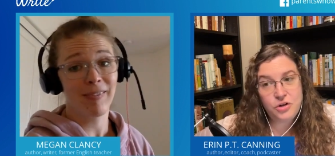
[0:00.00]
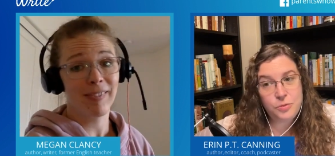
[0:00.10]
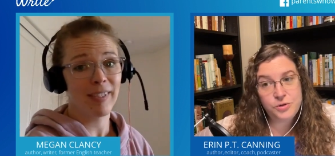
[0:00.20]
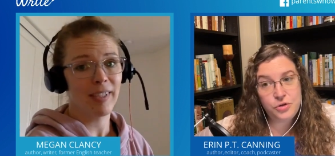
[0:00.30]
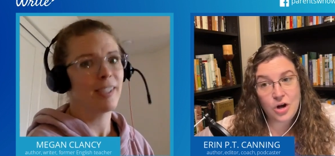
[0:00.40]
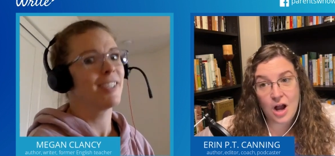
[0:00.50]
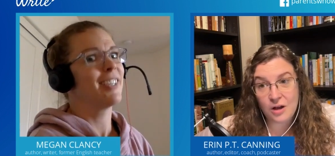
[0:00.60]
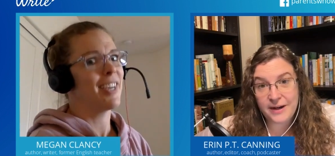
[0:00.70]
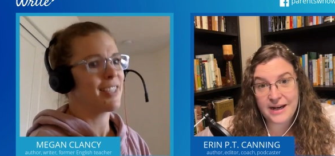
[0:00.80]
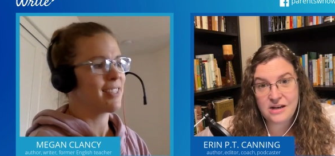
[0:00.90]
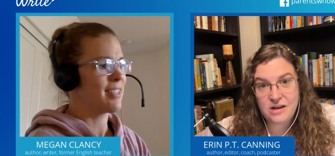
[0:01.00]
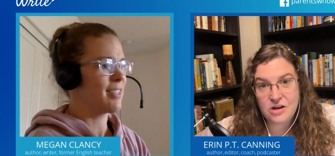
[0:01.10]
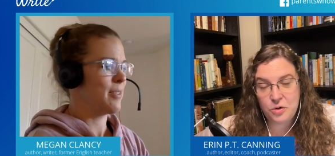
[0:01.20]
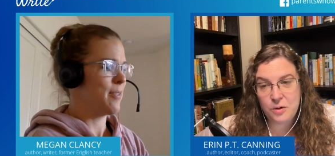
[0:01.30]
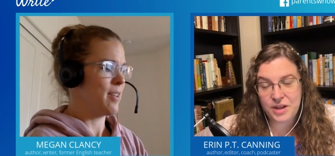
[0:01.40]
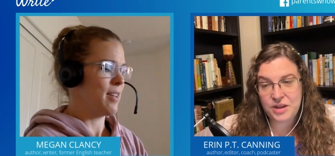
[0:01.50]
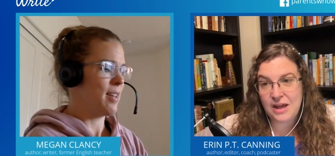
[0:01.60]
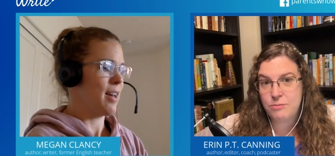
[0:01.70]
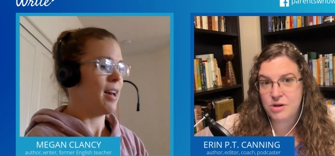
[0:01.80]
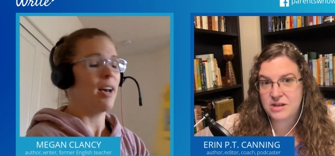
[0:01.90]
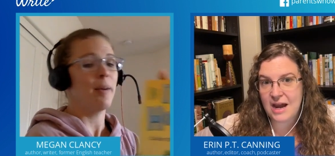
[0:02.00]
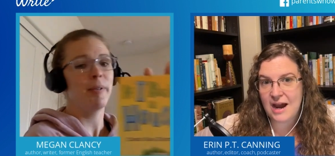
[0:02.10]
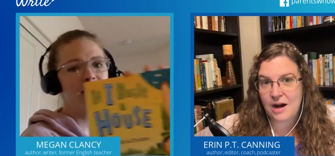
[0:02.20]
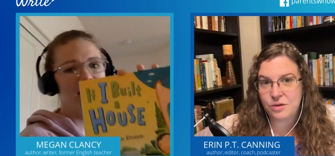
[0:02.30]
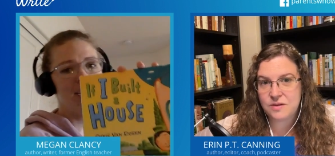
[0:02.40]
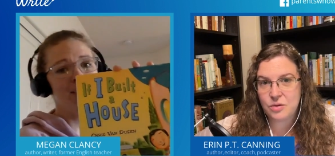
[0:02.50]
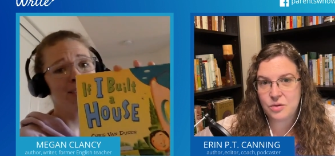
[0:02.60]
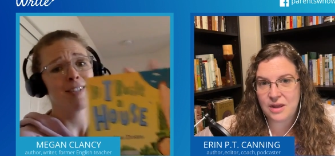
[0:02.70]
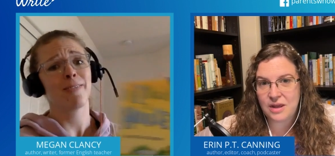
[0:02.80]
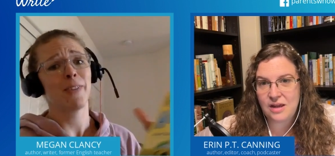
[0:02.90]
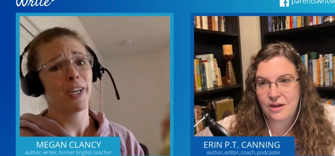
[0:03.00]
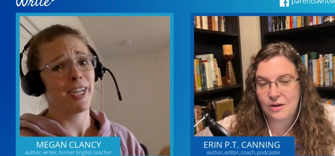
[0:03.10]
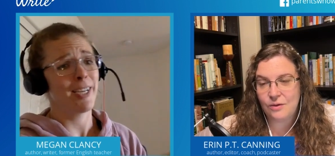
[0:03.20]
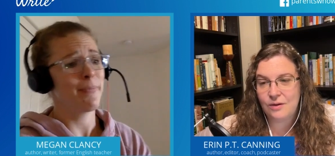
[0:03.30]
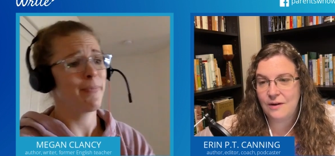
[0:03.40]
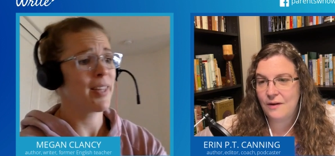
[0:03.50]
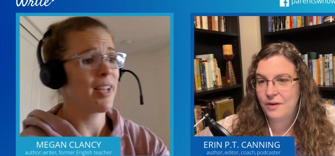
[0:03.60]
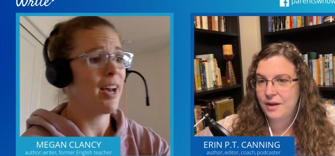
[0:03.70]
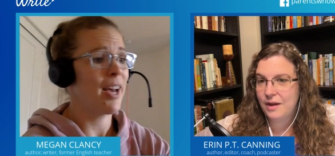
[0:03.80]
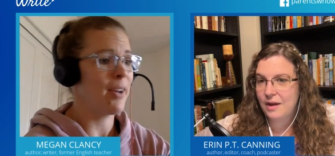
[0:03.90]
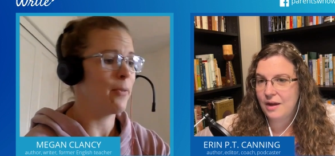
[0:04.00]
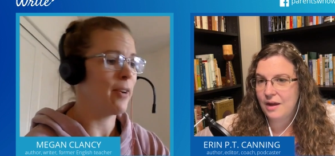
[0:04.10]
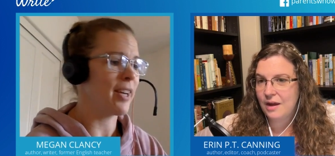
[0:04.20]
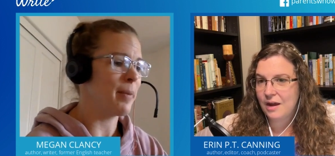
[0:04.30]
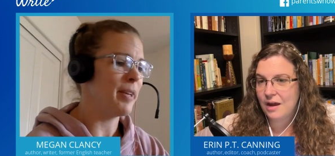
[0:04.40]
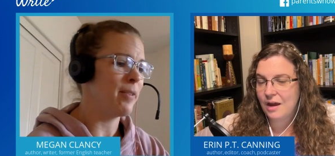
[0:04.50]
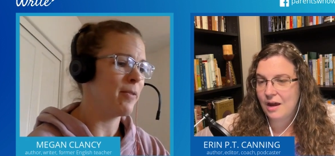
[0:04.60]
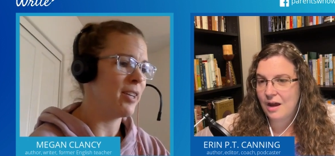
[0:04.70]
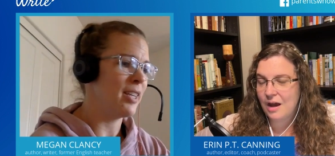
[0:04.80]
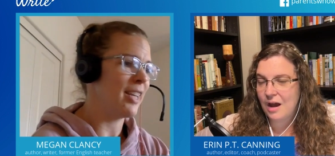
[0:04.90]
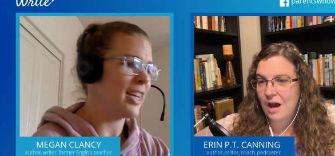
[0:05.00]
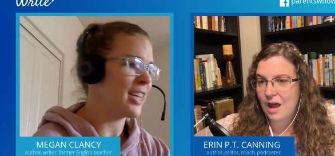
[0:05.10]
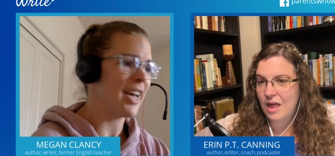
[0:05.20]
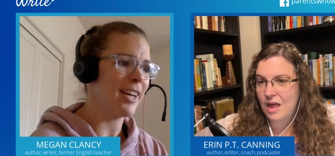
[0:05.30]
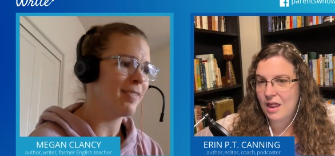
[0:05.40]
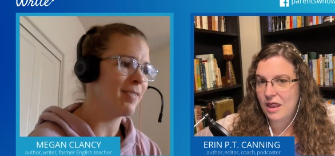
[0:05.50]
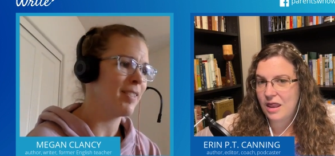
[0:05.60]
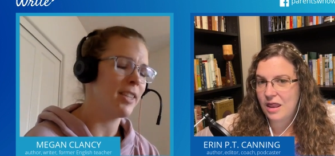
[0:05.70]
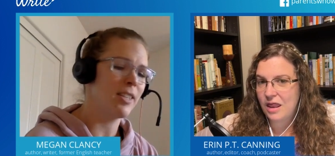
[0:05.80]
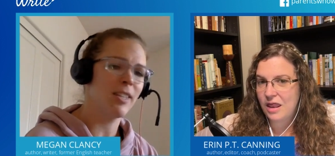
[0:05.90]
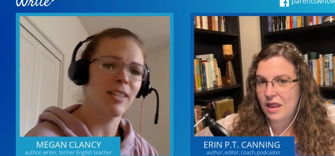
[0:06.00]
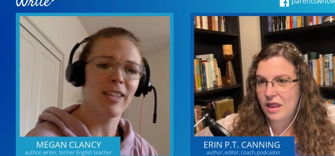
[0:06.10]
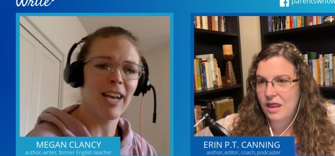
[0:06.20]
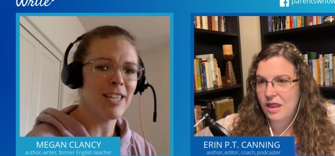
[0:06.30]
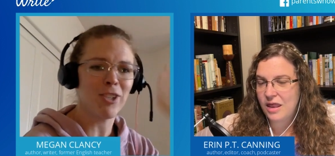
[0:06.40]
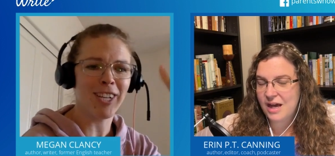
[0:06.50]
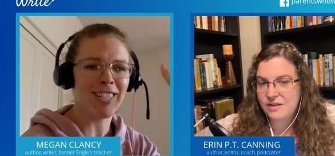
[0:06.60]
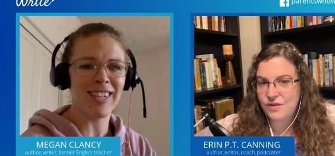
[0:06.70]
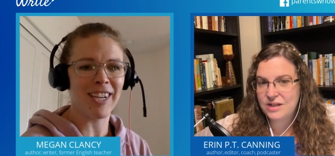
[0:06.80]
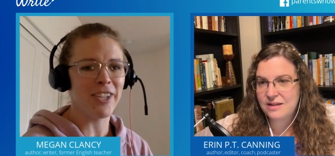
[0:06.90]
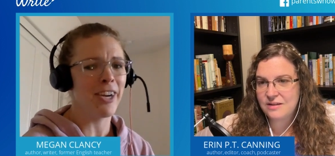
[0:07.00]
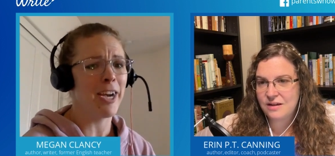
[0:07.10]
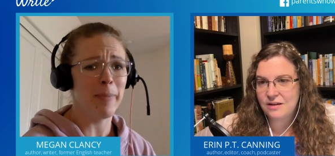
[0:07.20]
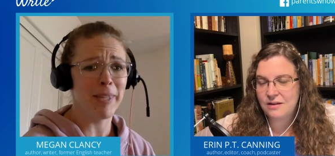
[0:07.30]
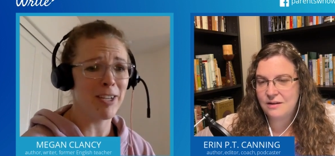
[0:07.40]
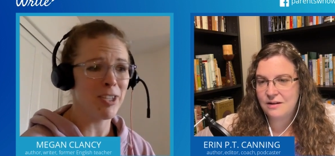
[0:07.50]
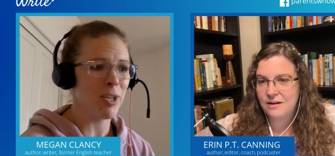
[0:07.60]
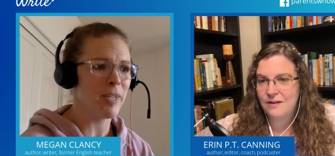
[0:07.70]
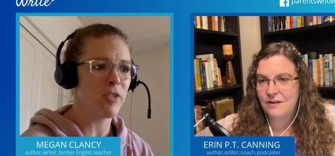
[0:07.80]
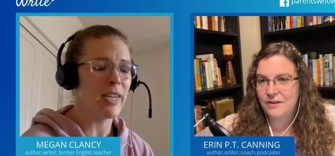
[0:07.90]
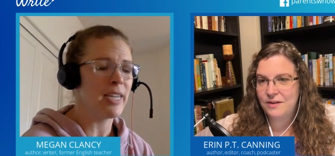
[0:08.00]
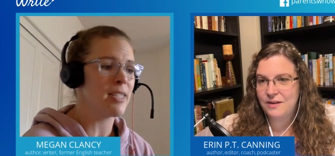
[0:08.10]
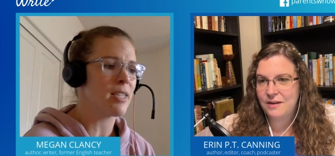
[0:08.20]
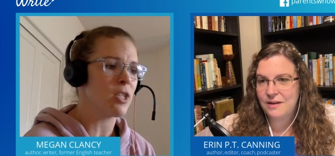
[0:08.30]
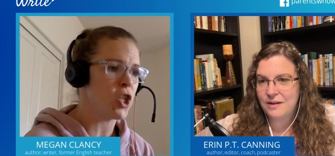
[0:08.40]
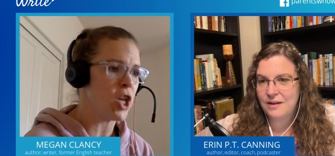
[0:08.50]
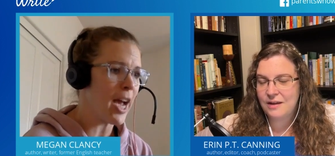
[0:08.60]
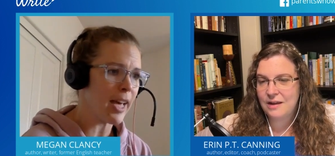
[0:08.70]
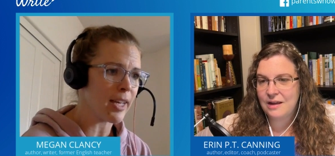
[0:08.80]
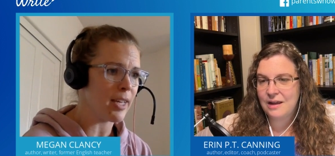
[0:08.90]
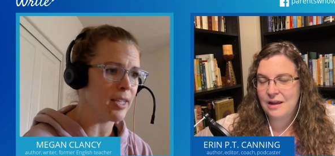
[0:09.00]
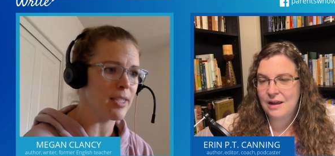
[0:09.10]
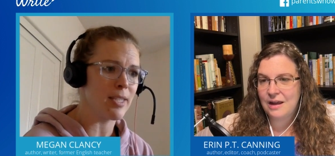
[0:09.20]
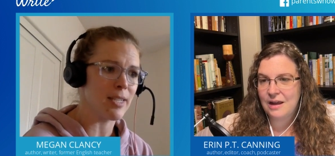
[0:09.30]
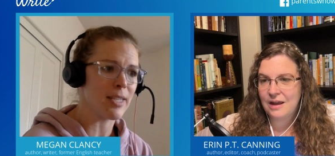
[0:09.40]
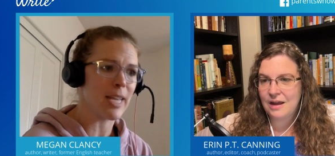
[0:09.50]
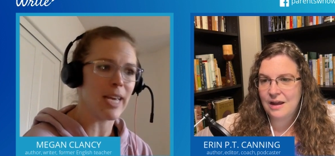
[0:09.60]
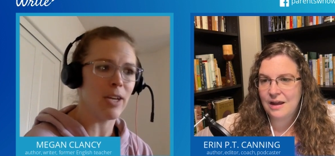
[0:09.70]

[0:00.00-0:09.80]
Speaker 1: Little Blue Truck, but I didn't know about the I Built a House. I Built a so House. It's you. very,
Speaker 2: I recommend for it. Like, yeah, the the lines will get stuck in your head, but they're so much fun. It's Jack is this